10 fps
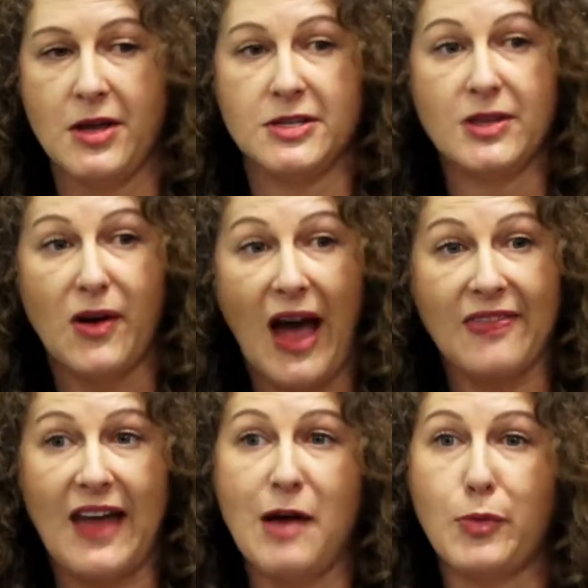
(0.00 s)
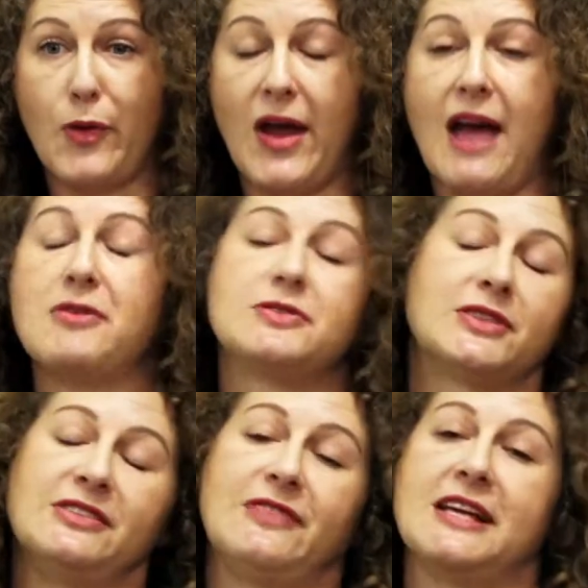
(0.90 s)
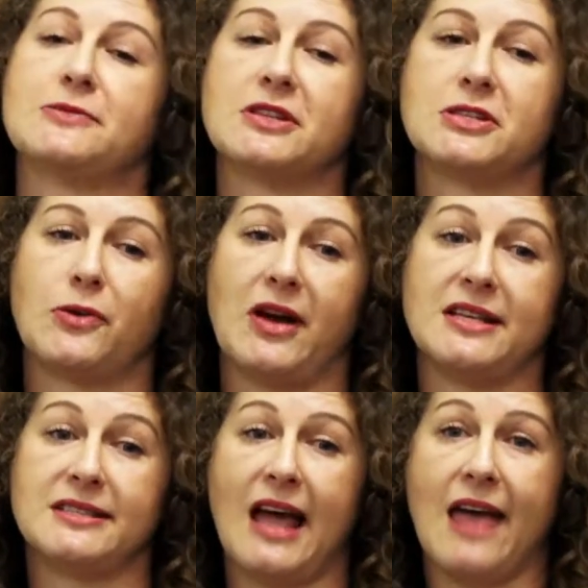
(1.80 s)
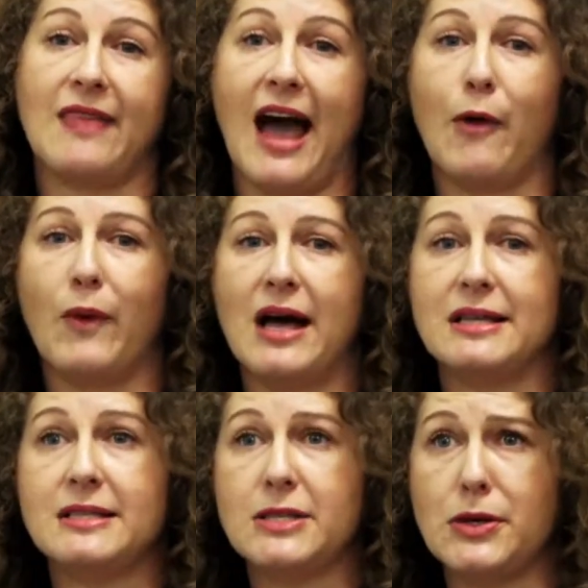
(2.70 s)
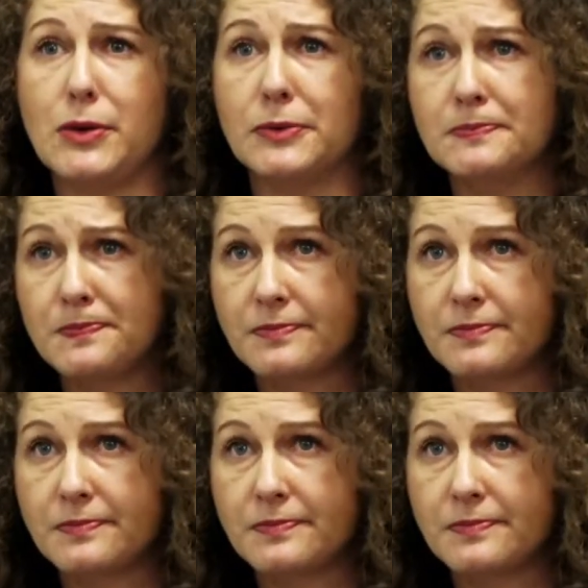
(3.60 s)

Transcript: So at that point, I was really faced with a choice, and that was to